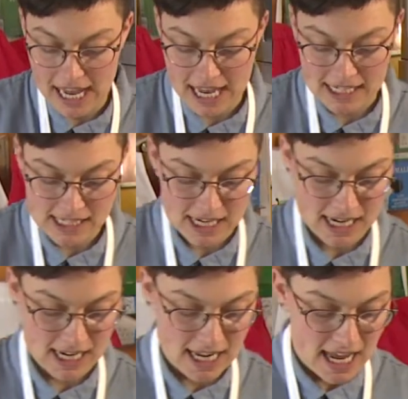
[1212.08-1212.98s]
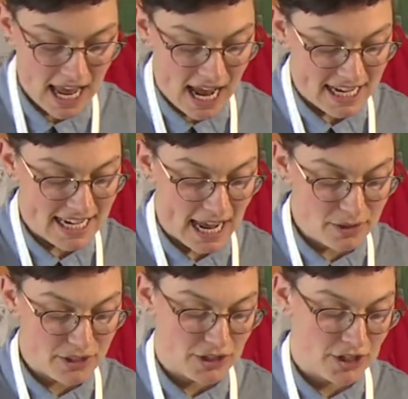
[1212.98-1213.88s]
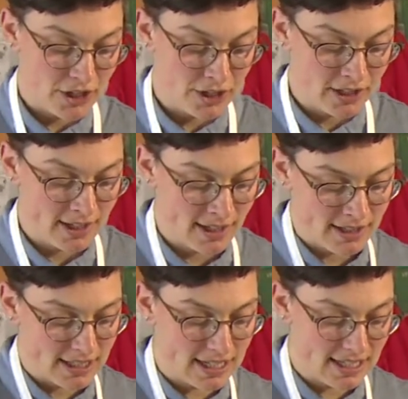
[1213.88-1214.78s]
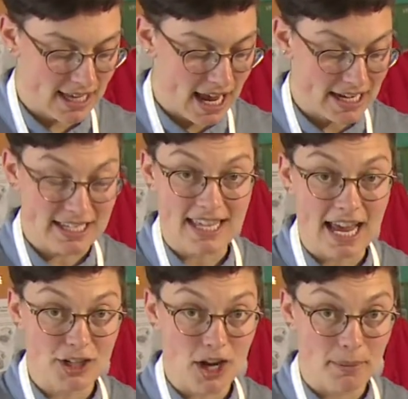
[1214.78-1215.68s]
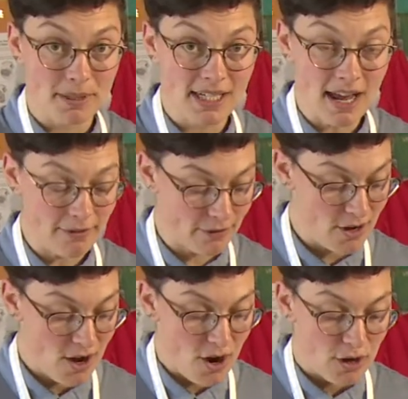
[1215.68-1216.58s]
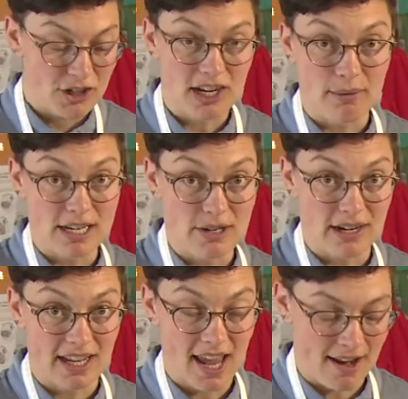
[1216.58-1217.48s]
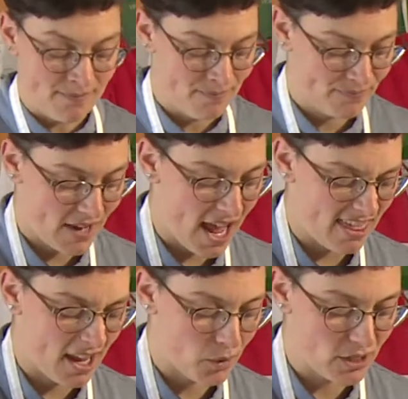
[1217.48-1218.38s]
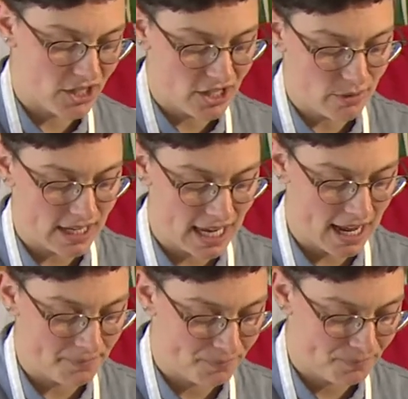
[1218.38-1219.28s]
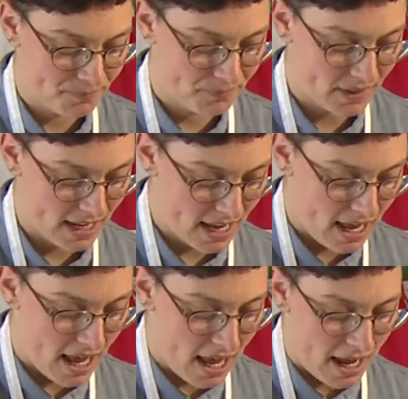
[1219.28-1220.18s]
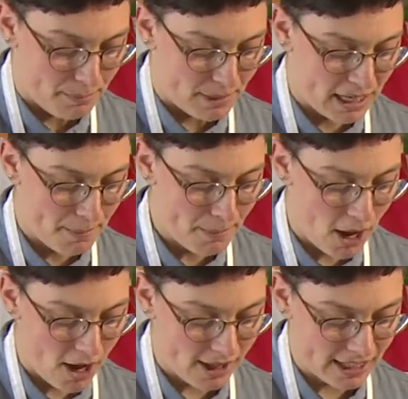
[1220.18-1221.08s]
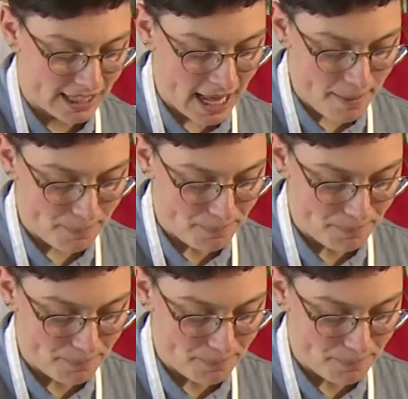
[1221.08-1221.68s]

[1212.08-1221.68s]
end. And now's your turn to decide, is that chopped enough or shall we do it again? I think we should do it again. I'm gonna ball it up.